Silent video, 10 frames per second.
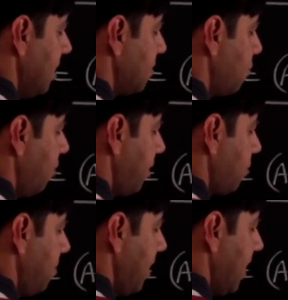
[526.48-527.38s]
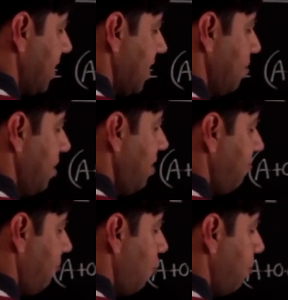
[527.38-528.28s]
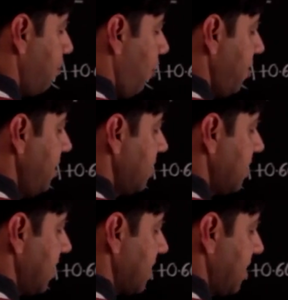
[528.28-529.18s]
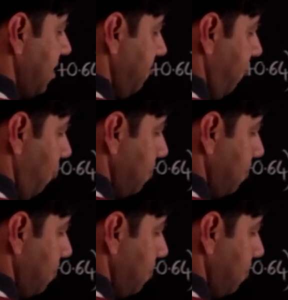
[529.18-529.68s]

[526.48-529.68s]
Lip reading: is going to be nothing but 4.64.